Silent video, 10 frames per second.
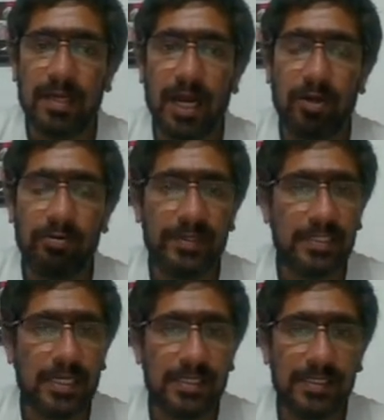how do we
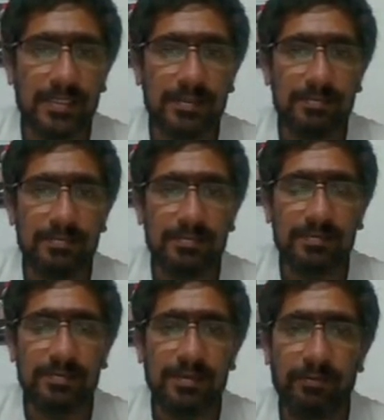start a
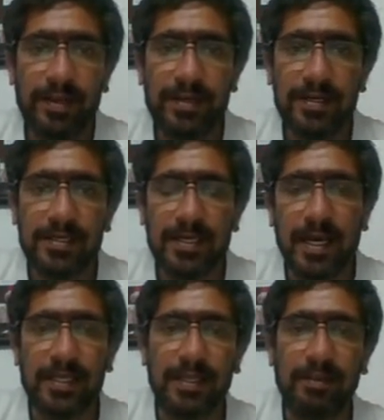variant?
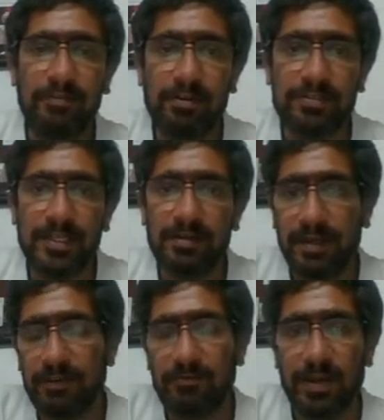I think if you have seen
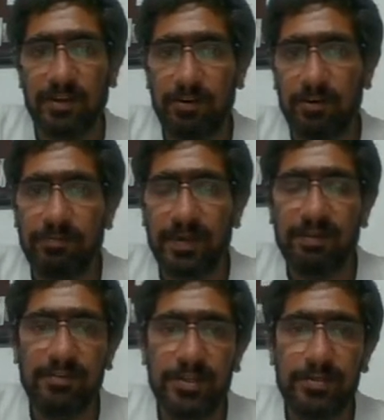enough of
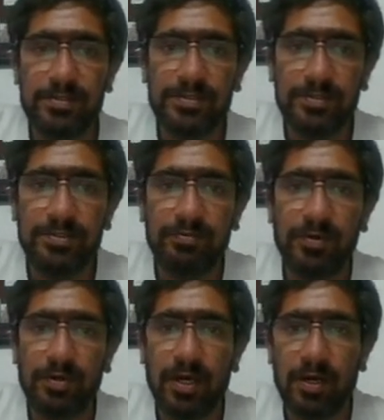my videos, you
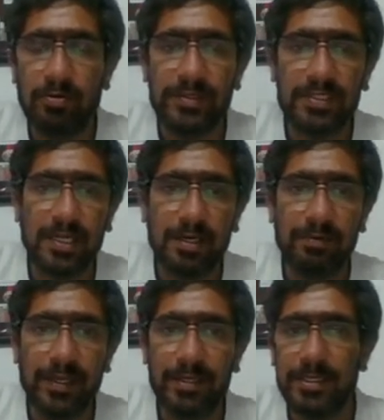would know how do we start a
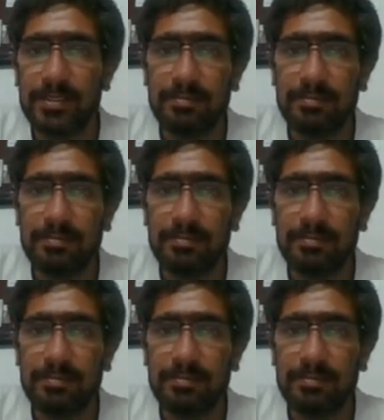variant.